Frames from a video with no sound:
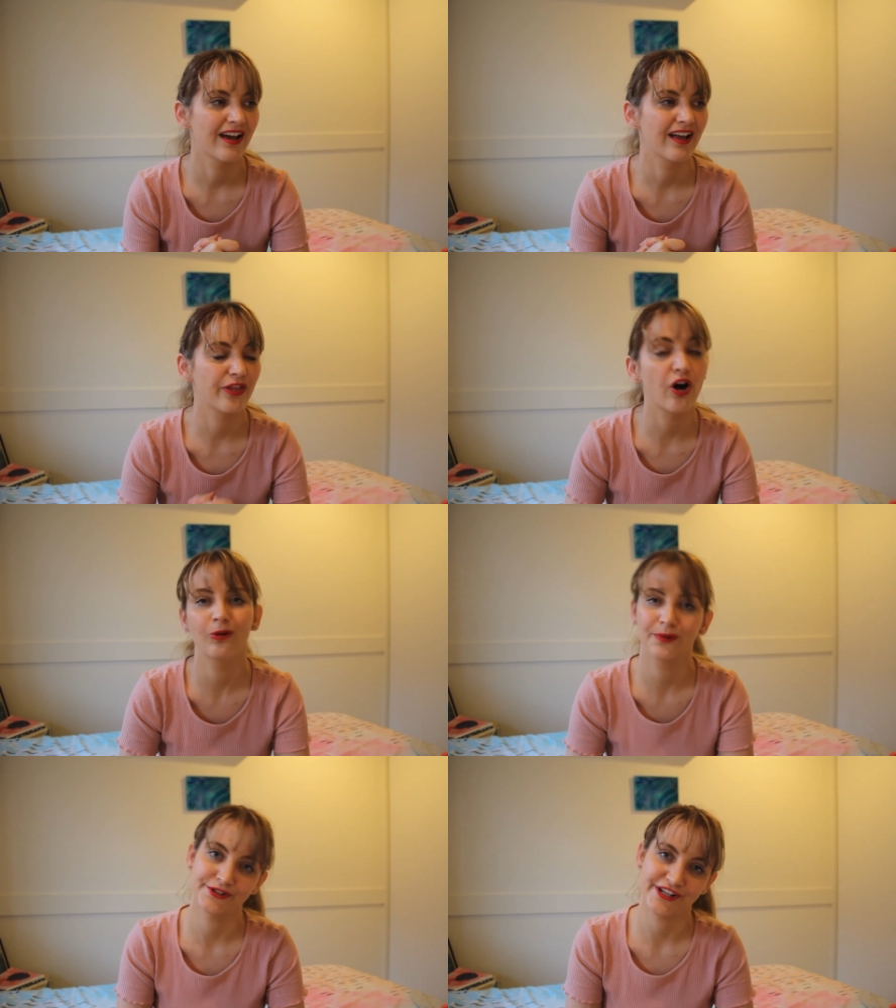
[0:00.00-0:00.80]
The whole
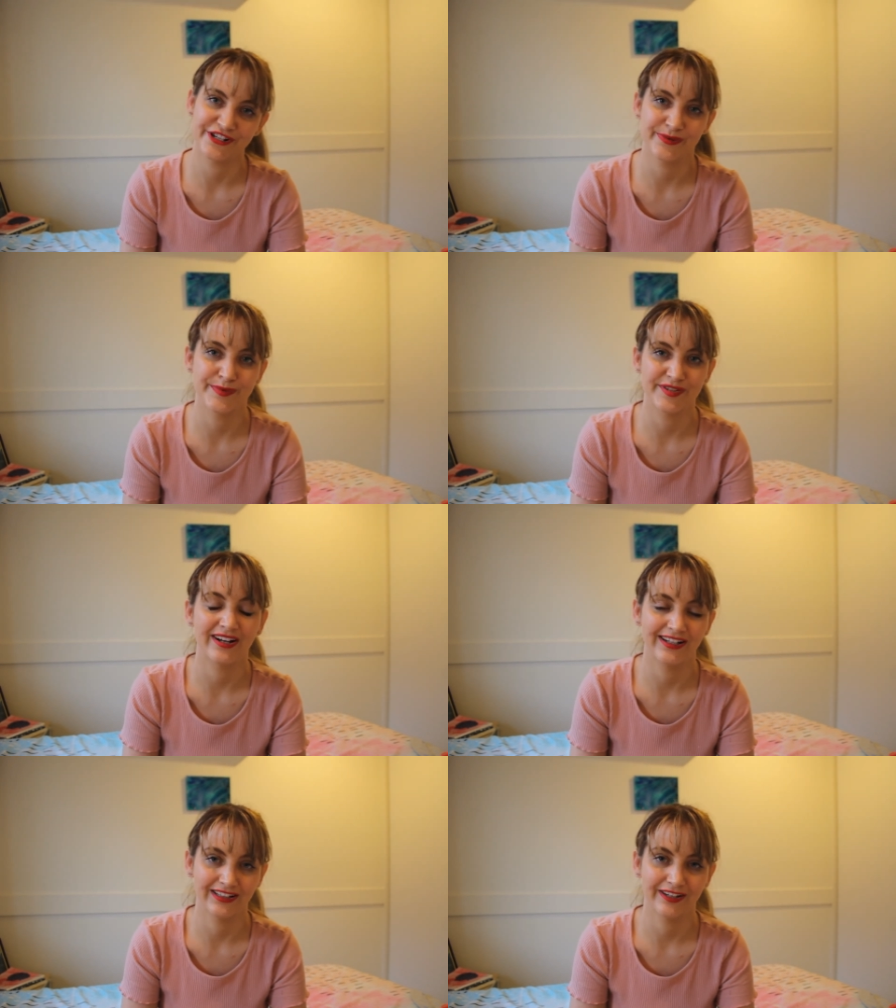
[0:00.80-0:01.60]
rotation was a
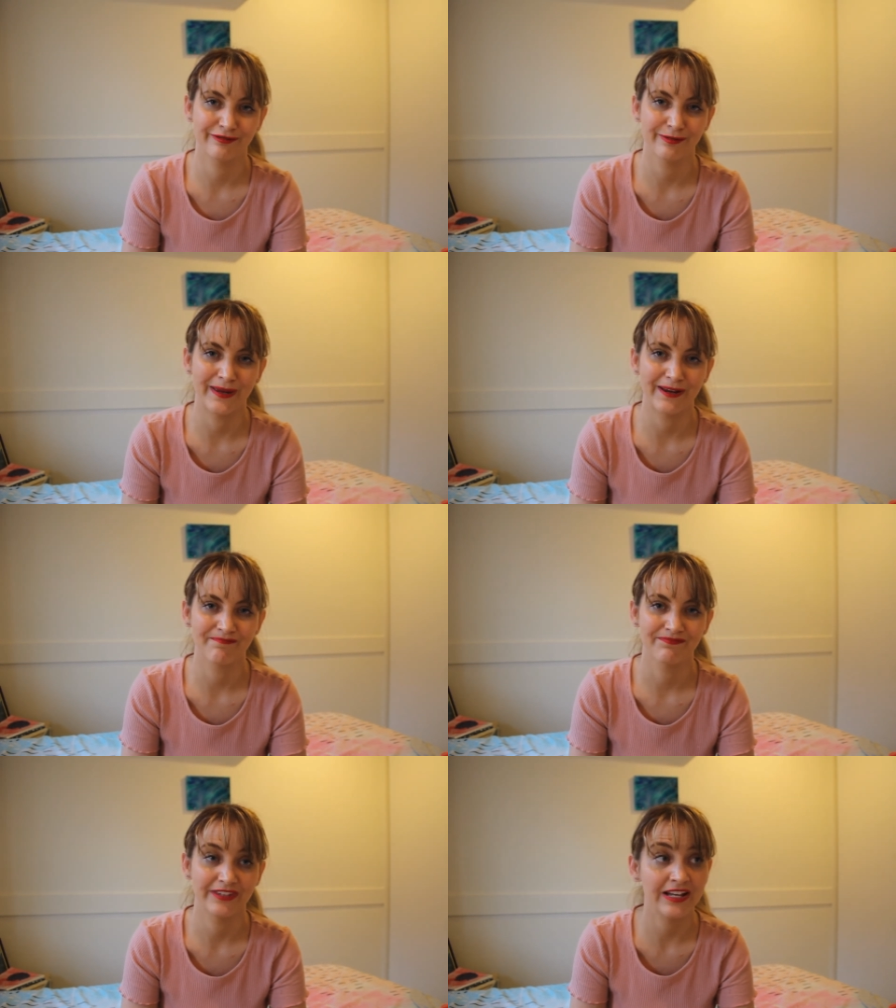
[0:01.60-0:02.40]
highlight for me.
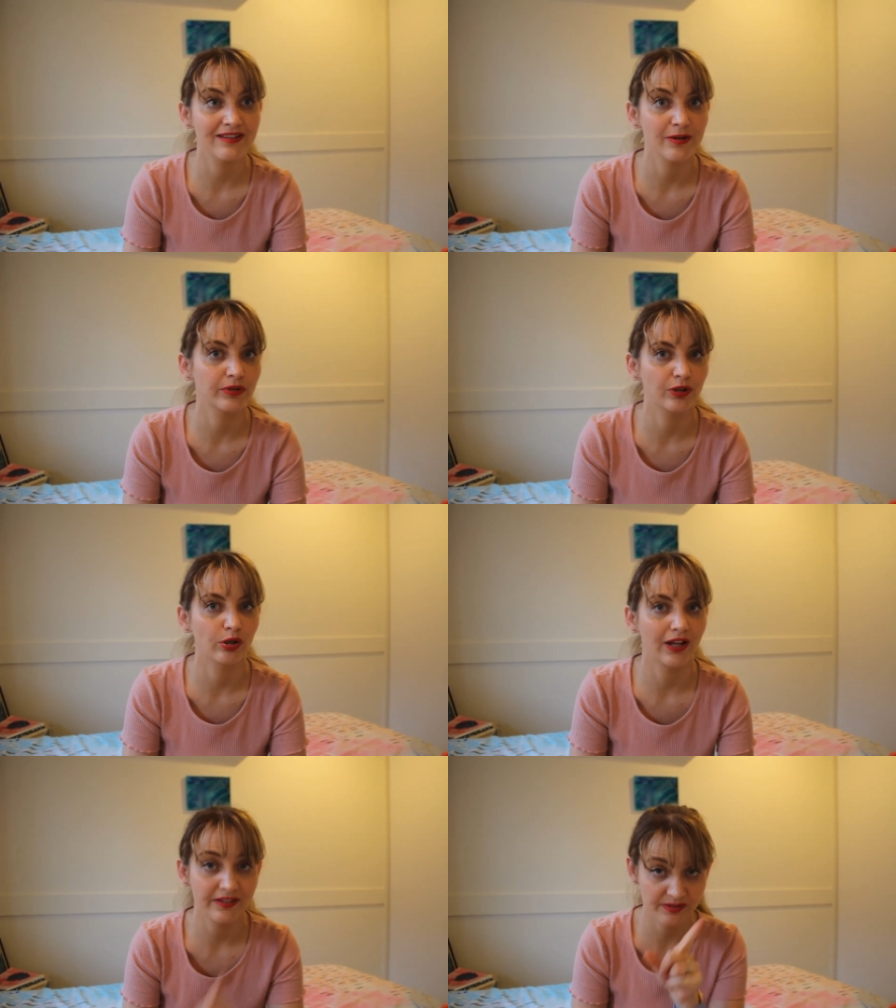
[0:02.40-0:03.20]
Yeah, there were
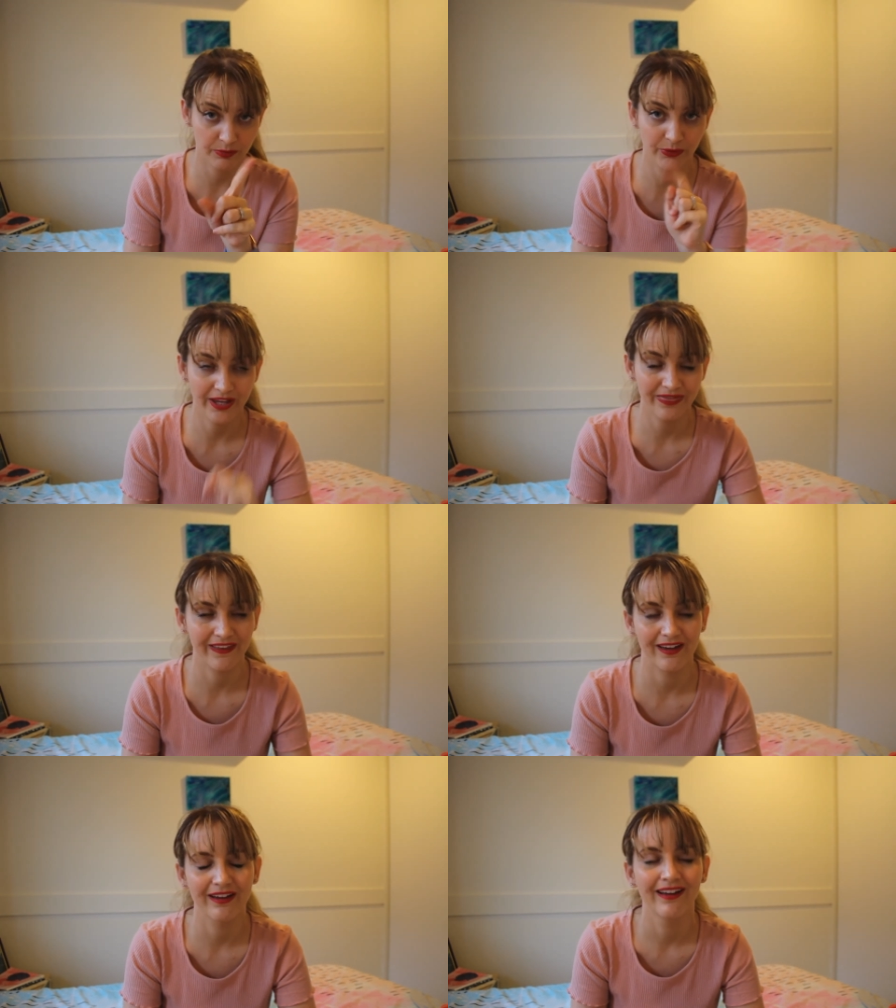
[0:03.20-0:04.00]
lowlights and we'll get
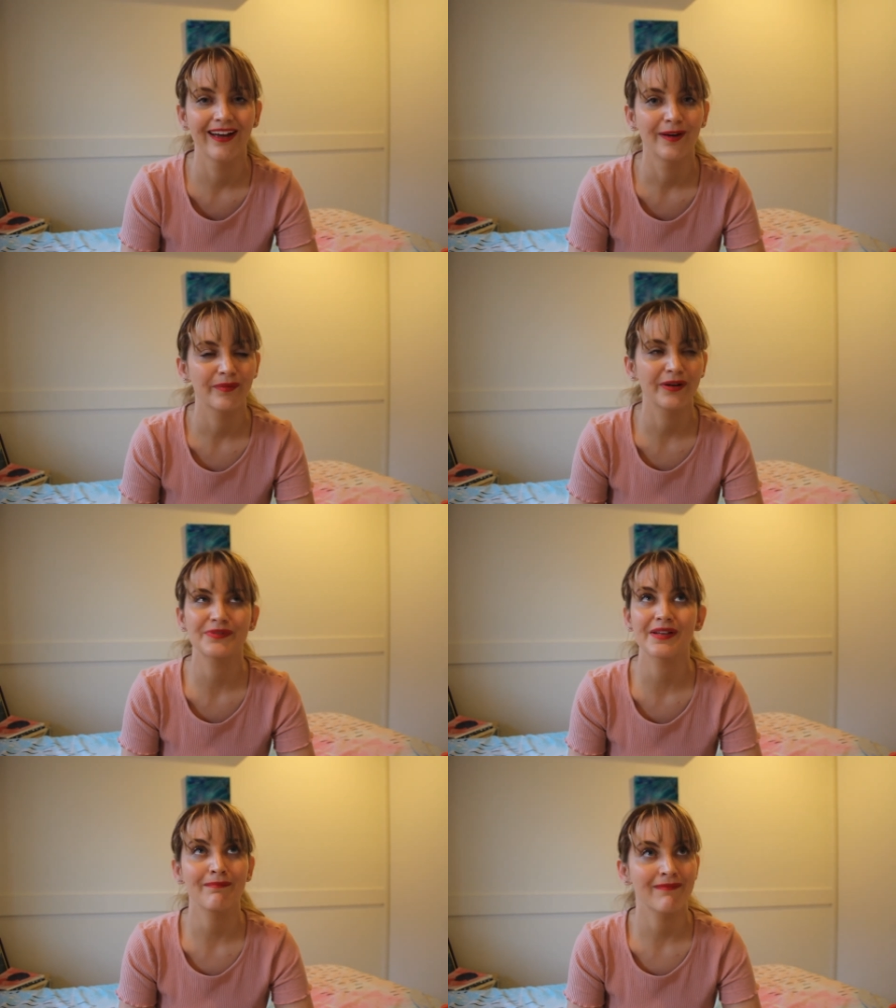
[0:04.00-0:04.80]
there, but it
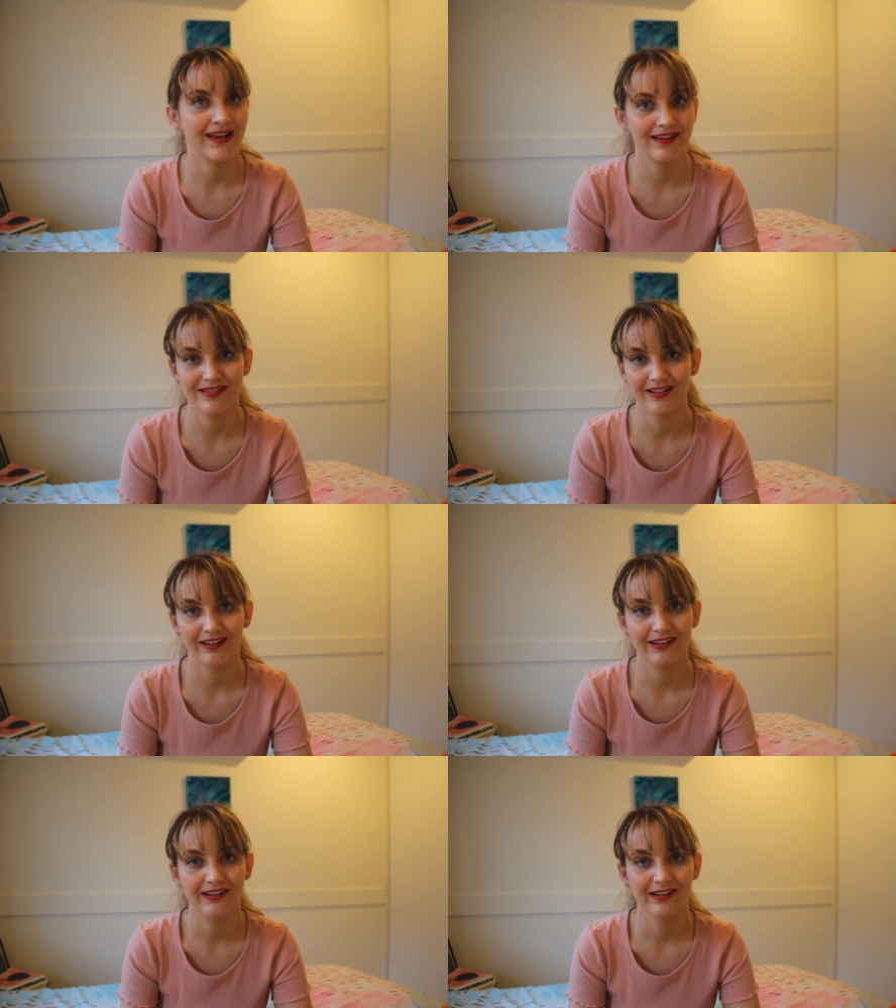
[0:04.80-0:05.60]
was amazing.
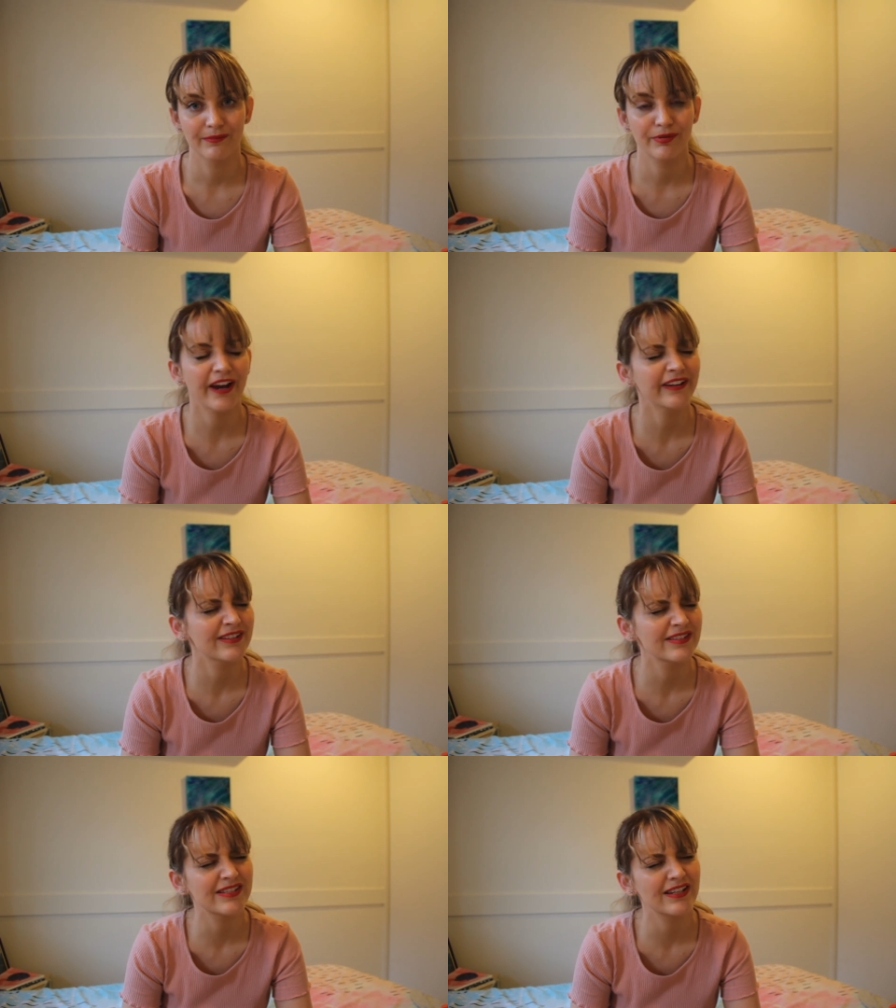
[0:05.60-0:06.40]

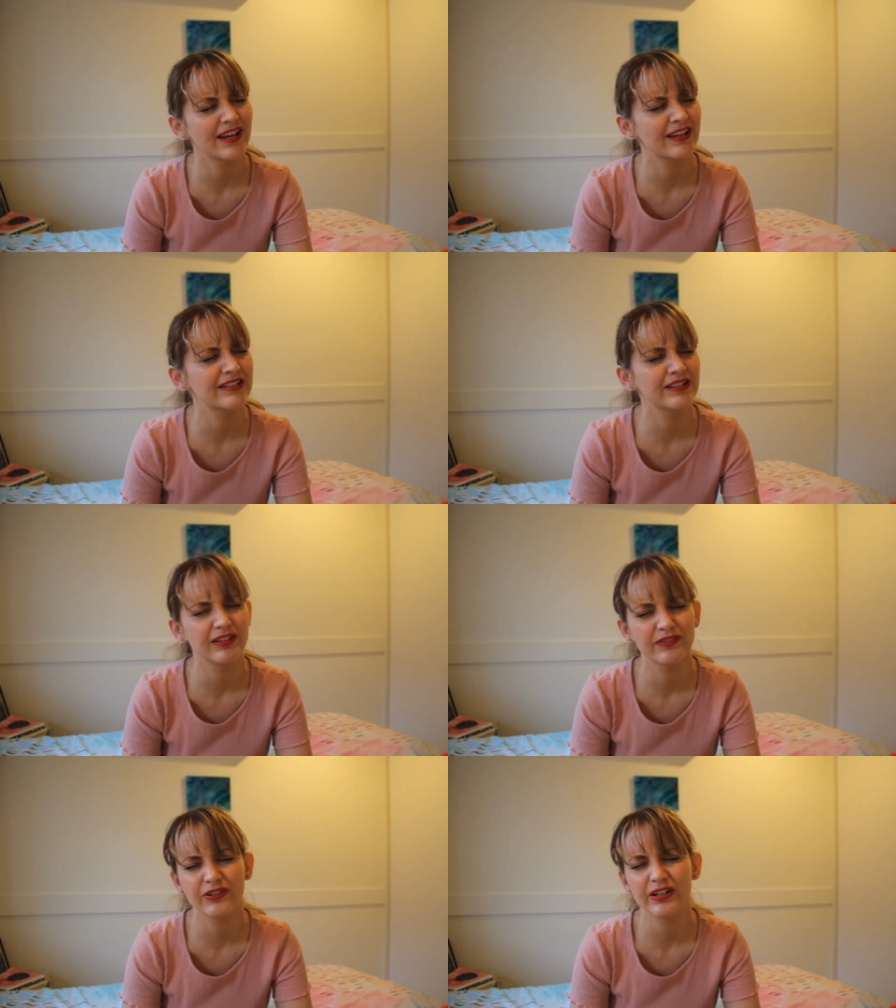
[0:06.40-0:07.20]
Pregnancy and
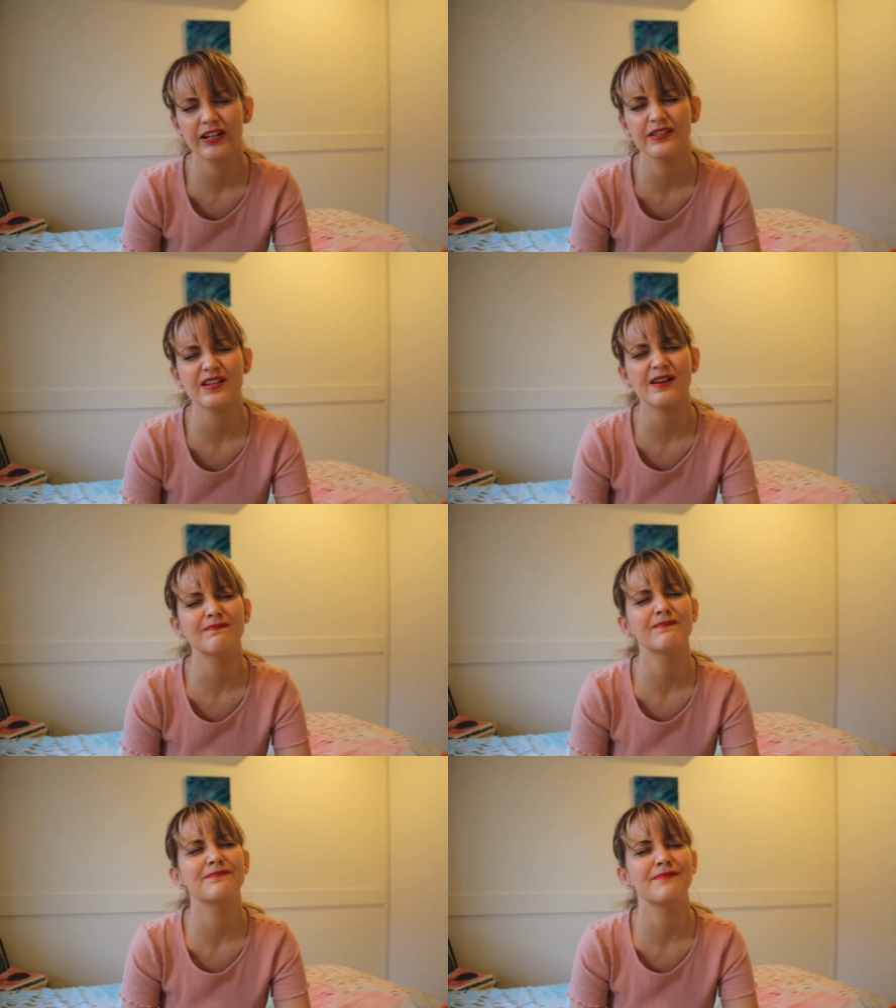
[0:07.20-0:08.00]
delivery is
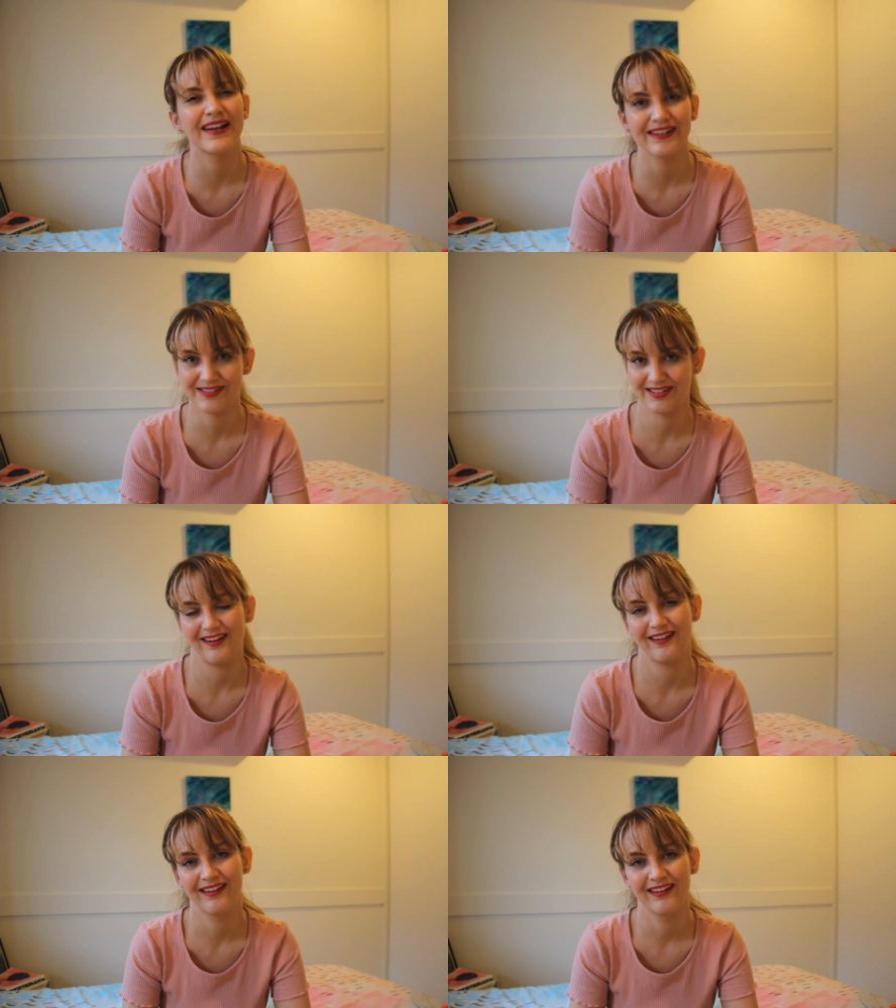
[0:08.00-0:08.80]
amazing.